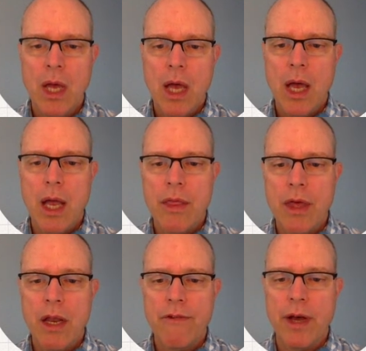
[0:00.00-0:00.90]
And
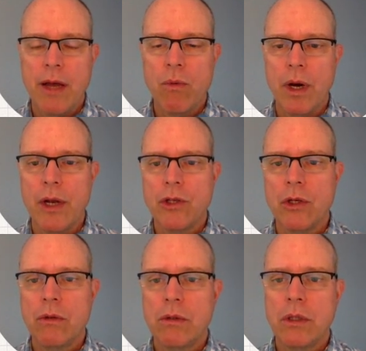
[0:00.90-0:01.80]
then if I had wanted
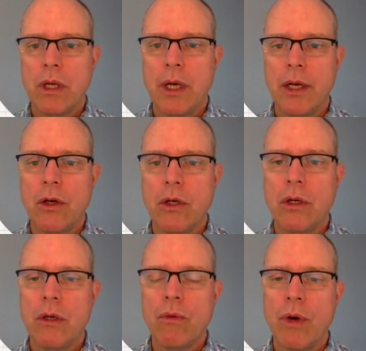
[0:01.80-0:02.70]
to, I could
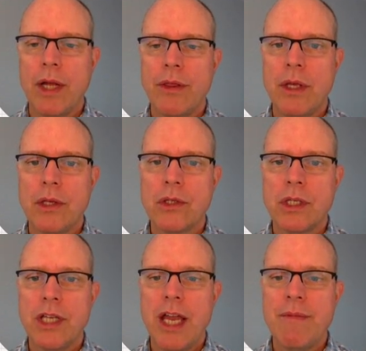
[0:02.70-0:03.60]
write this
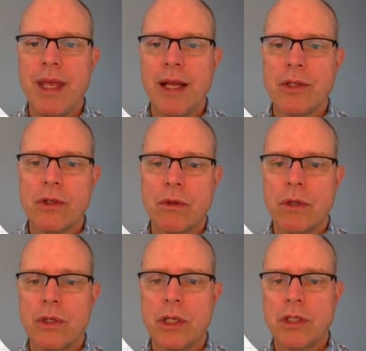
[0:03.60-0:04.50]
10 minutes
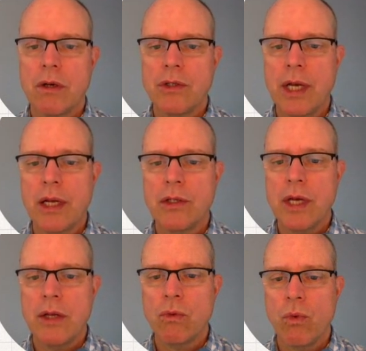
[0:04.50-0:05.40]
or 600 seconds
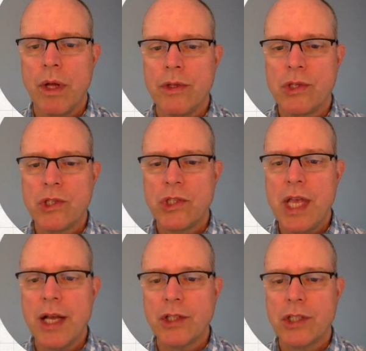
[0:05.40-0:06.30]
as
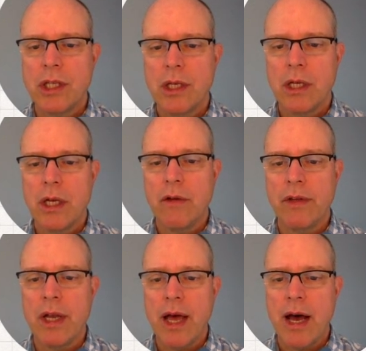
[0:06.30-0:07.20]
1/6 of
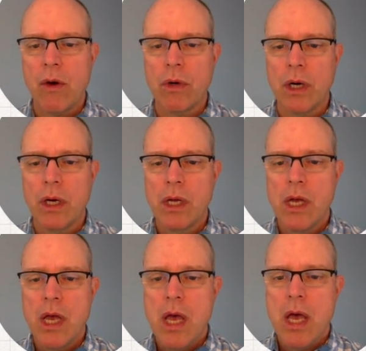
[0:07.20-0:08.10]
an hour.
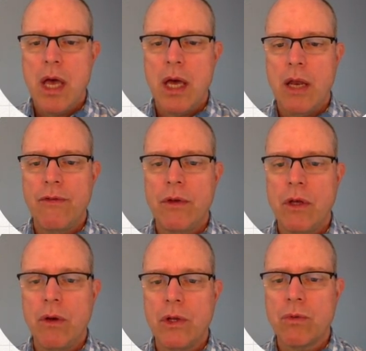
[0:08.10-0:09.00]
And if you
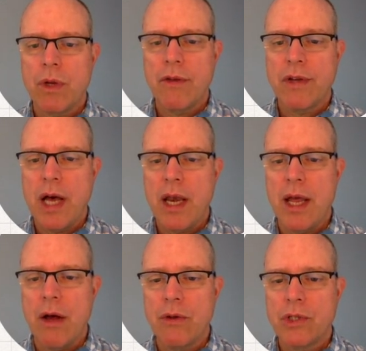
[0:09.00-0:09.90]
notice, what I've got
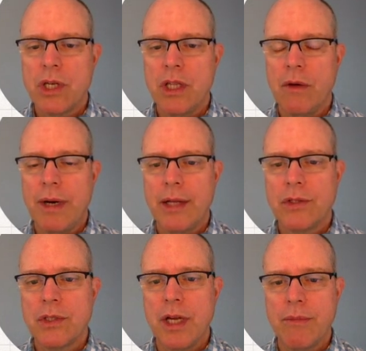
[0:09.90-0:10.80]
now is kilowatts
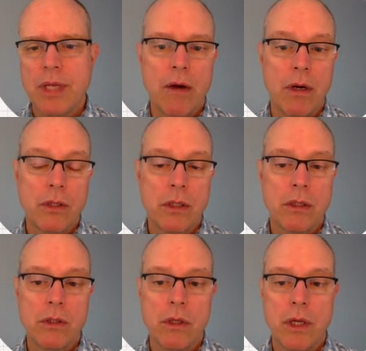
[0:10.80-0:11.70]
times hours.
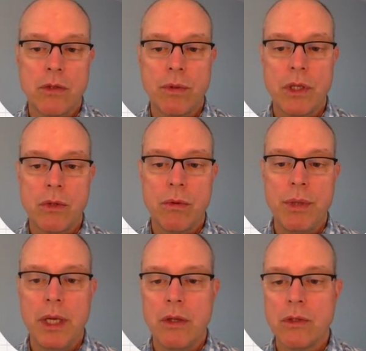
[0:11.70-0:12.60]
So that's what this would
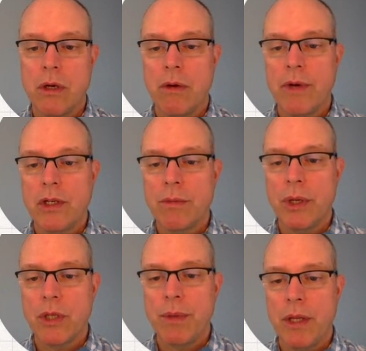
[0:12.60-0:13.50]
be. So if I just
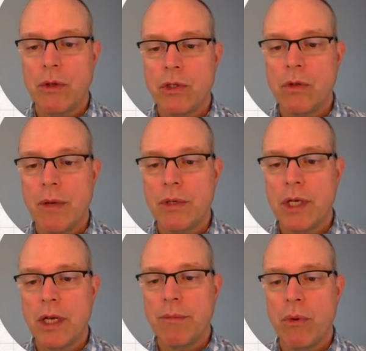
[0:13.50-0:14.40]
multiply those two numbers, I
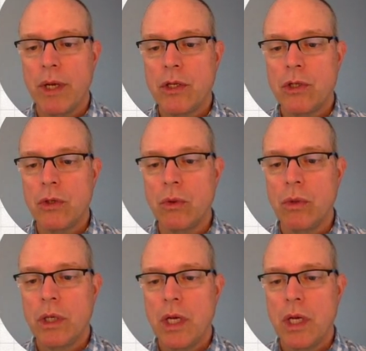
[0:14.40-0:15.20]
get 0.2